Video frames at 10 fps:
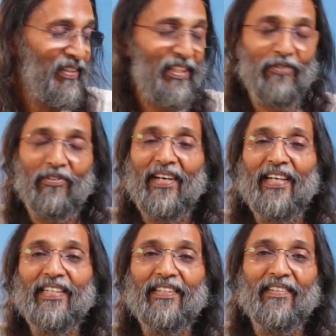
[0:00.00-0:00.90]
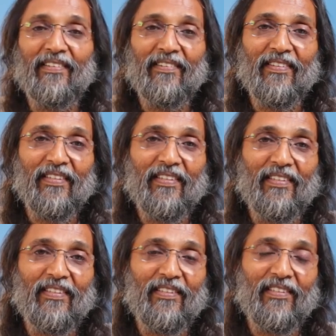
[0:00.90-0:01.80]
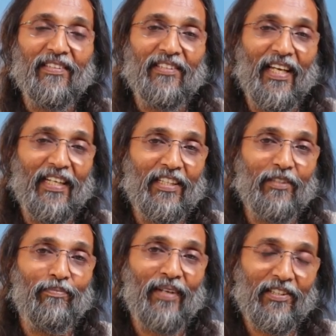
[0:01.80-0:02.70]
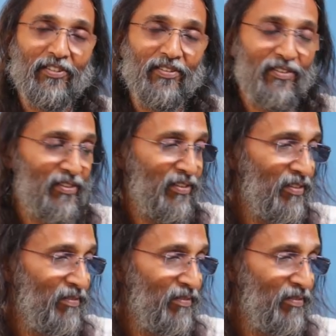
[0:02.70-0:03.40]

the divine, sacred presence